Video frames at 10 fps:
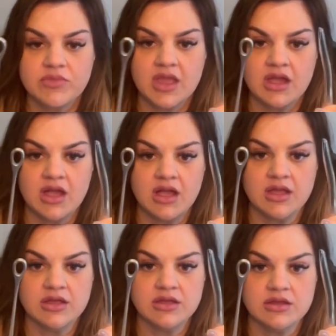
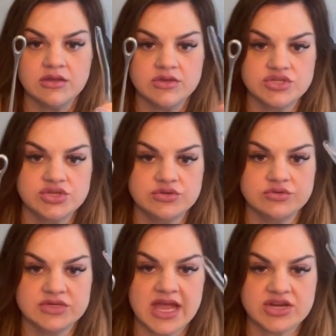
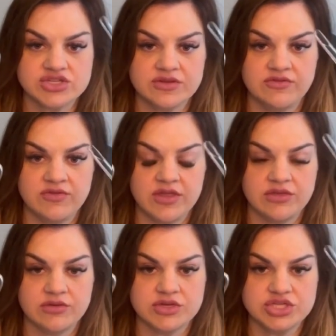to actually fit
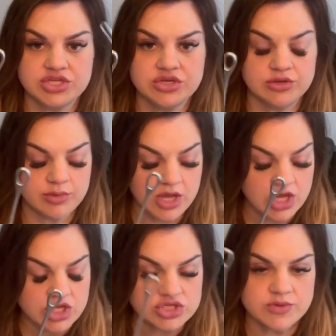through a tube.
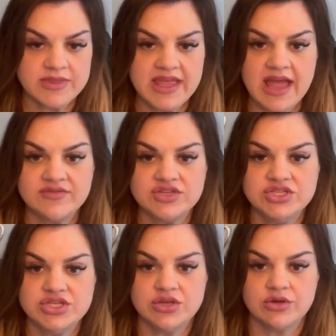So what they have to
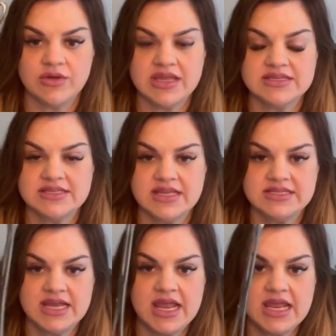do is they
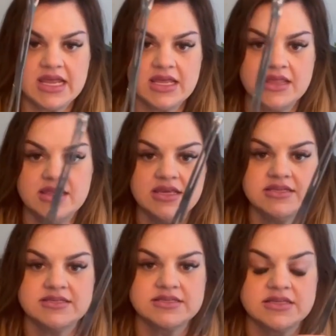take
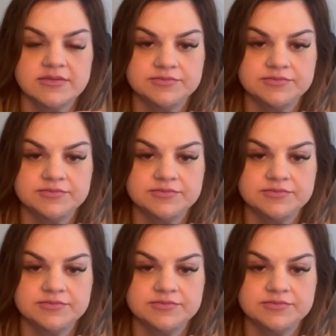this